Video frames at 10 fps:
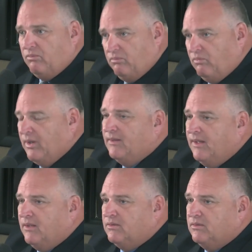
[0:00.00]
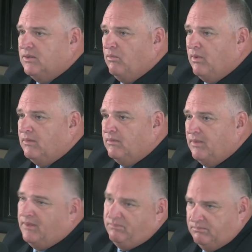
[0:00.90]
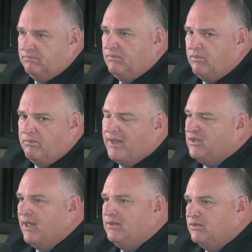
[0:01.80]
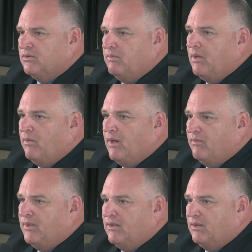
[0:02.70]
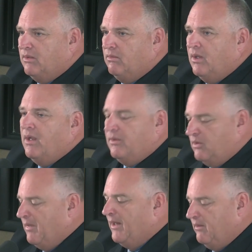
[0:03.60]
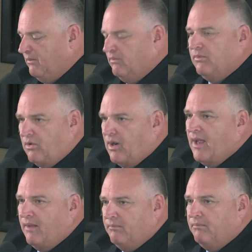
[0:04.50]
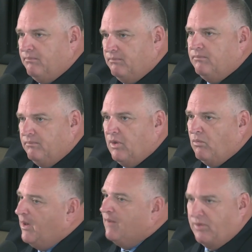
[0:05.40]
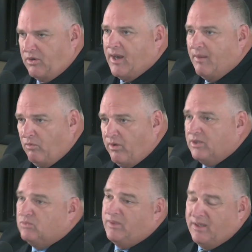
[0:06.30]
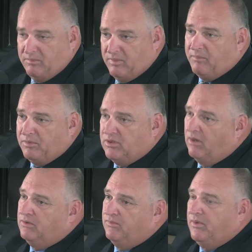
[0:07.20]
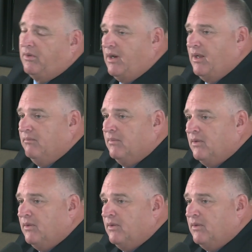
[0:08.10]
read this and see what, and make changes or make whatever we need to do to make the crime, whatever the crime was, we get the proper charge for the crime.